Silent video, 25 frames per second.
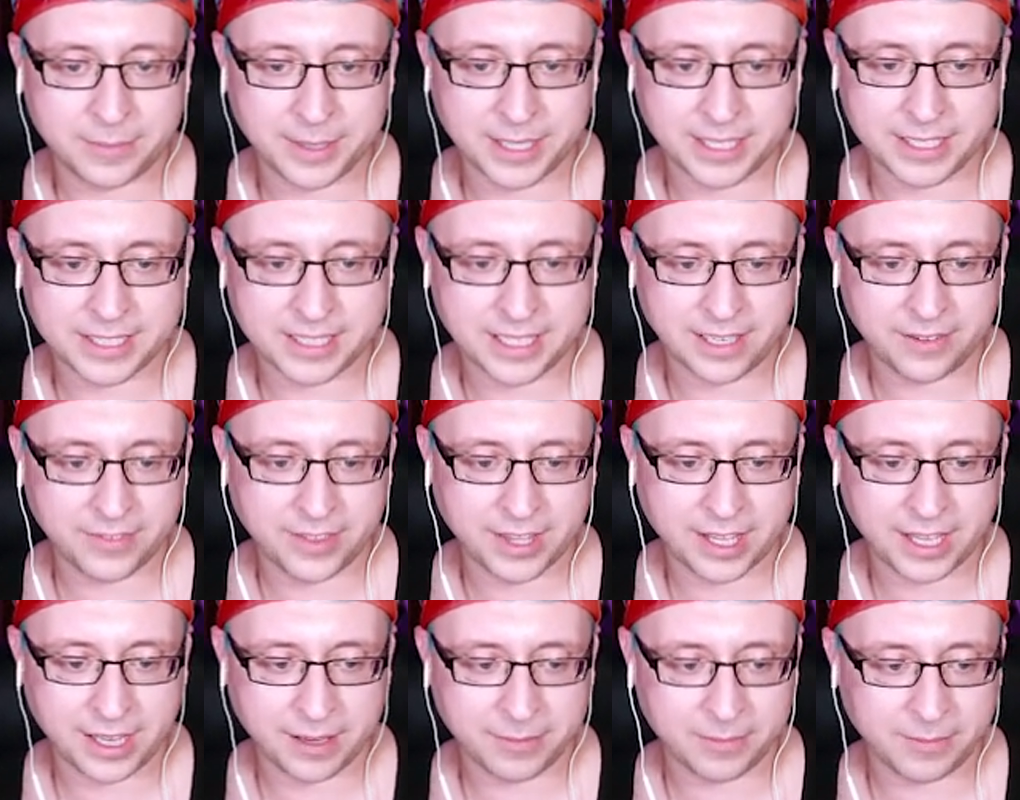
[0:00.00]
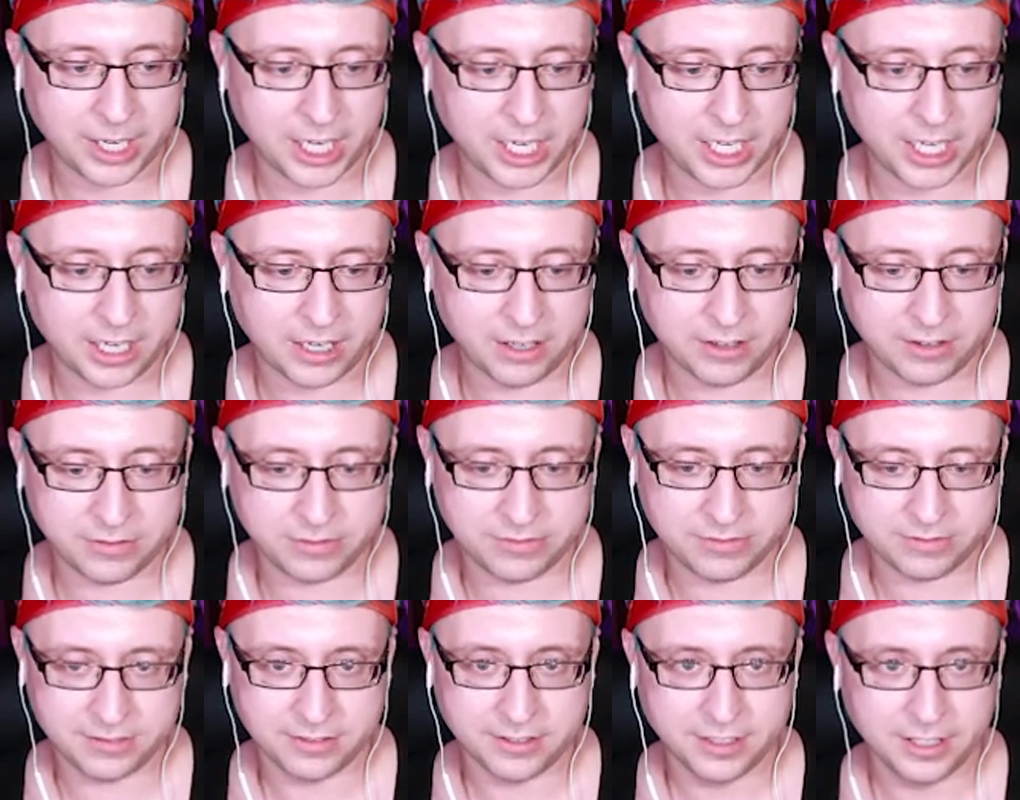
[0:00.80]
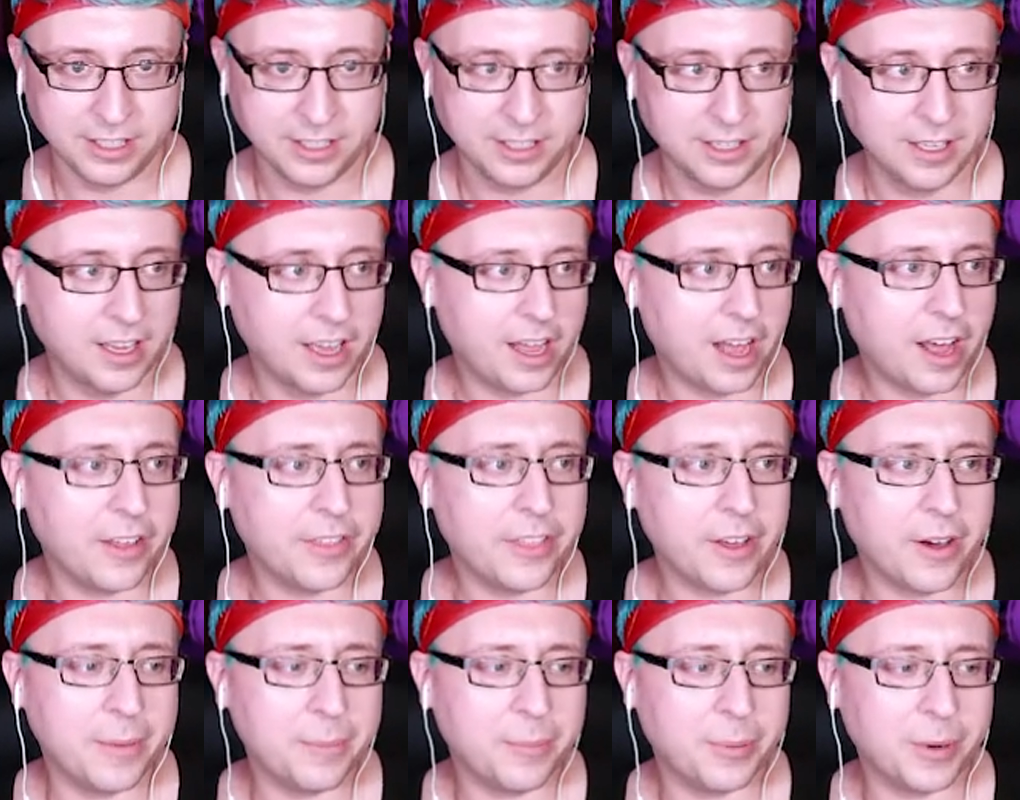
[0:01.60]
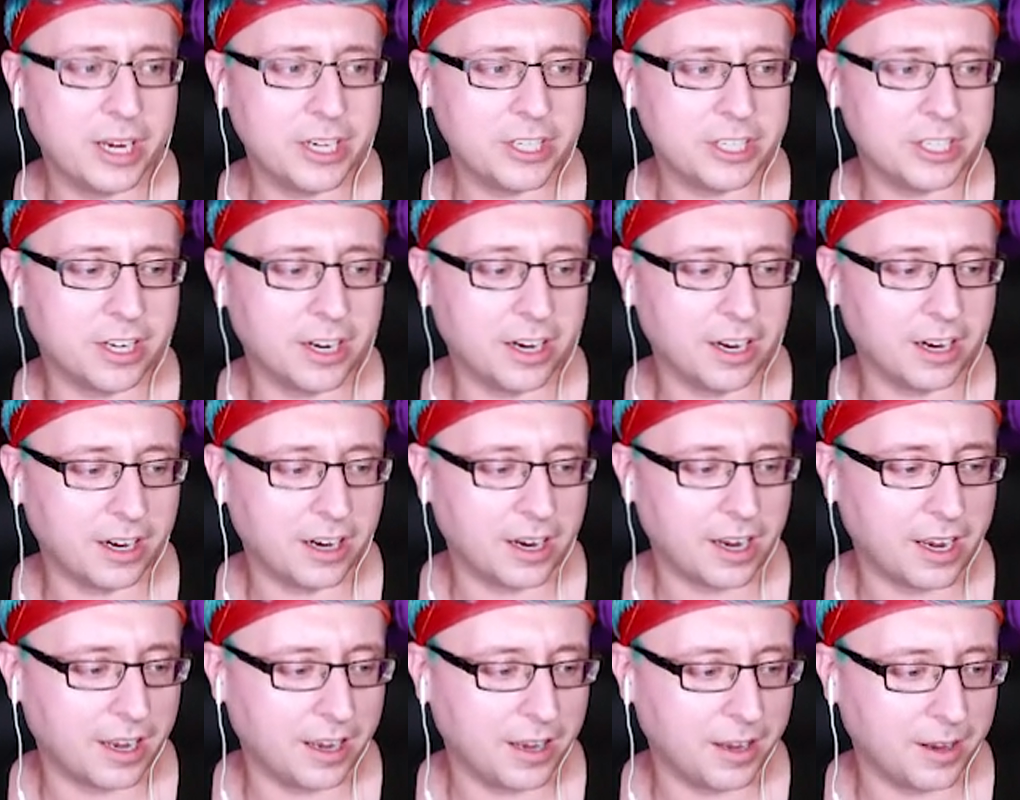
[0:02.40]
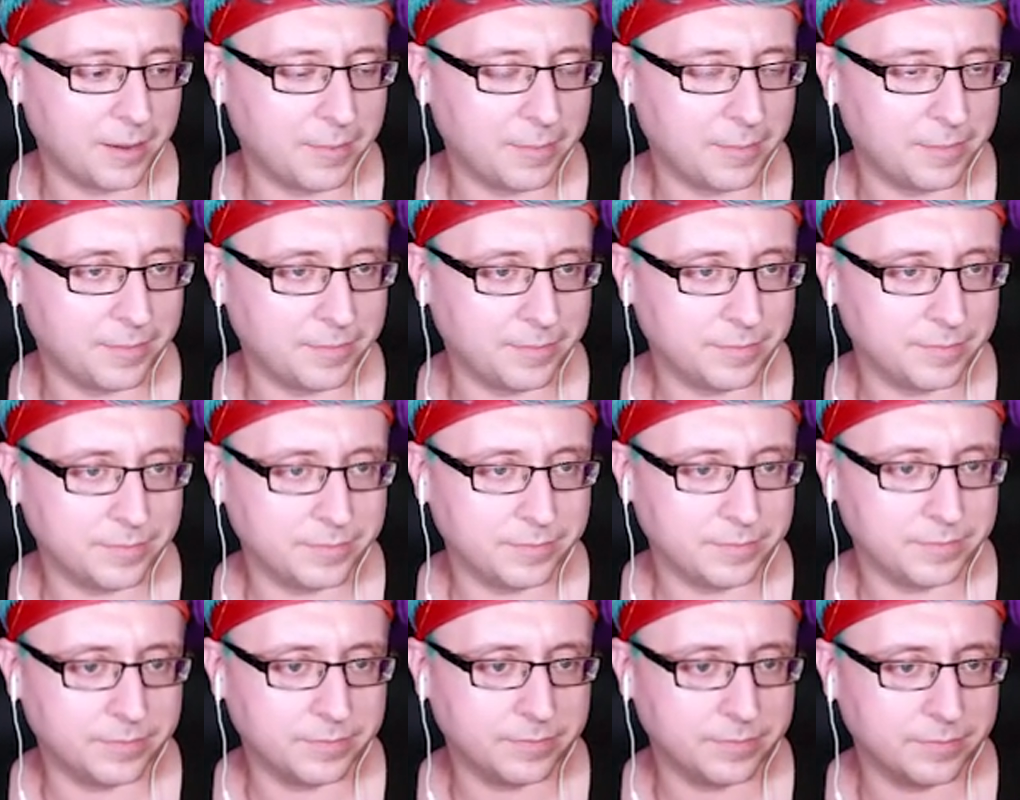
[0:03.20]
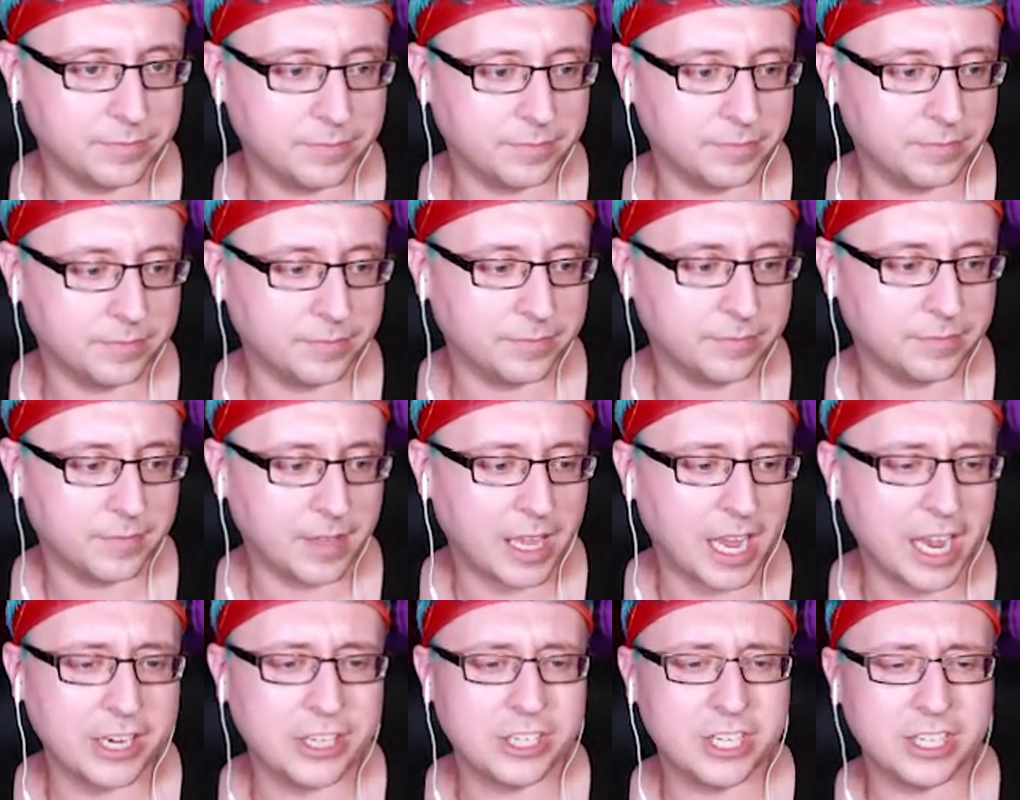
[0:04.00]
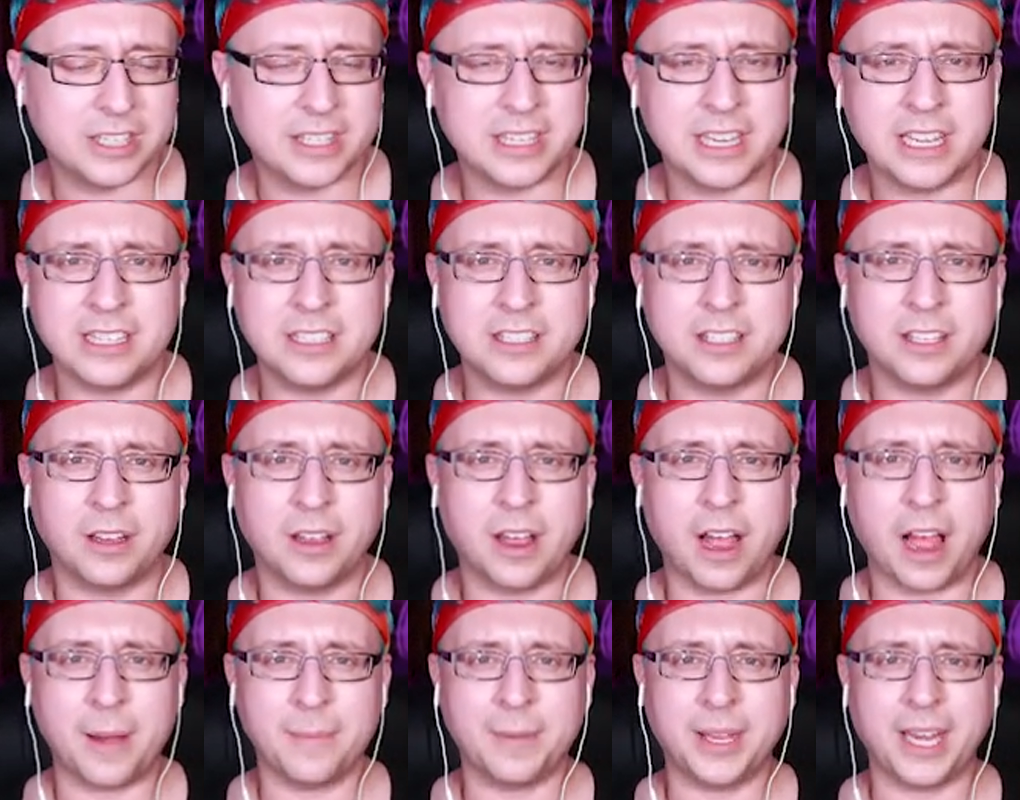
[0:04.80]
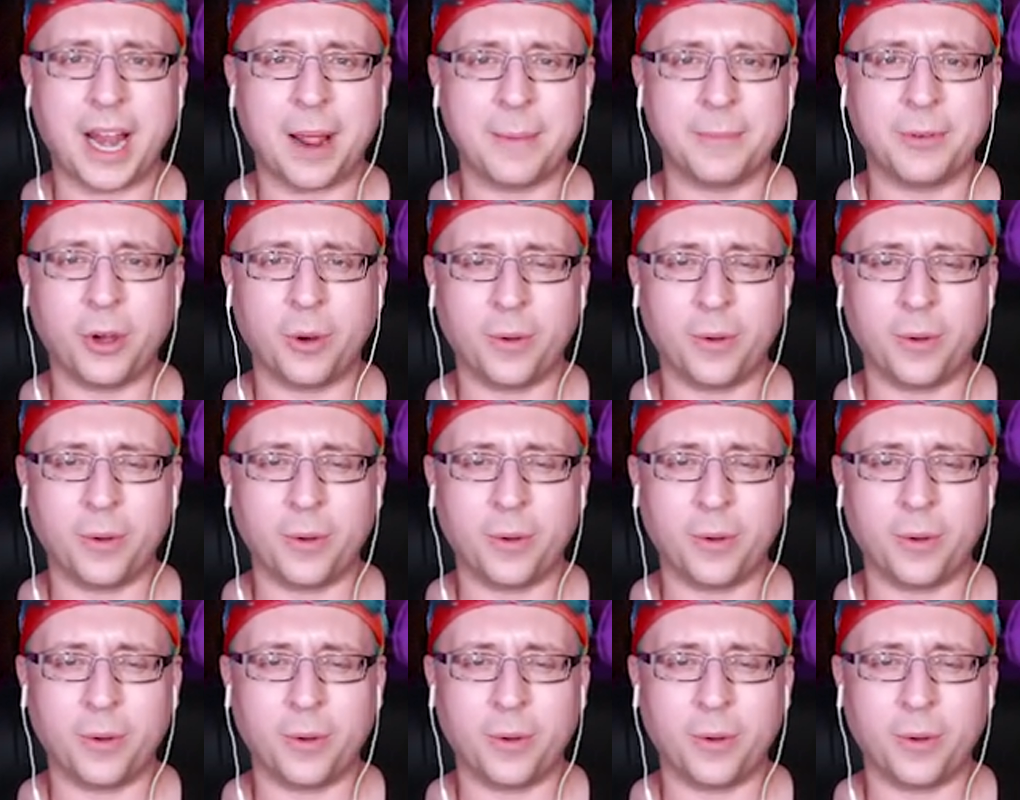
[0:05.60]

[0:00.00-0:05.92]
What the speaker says: I'm gonna save the game right now. Although I'm pretty sure, I just need to— I'm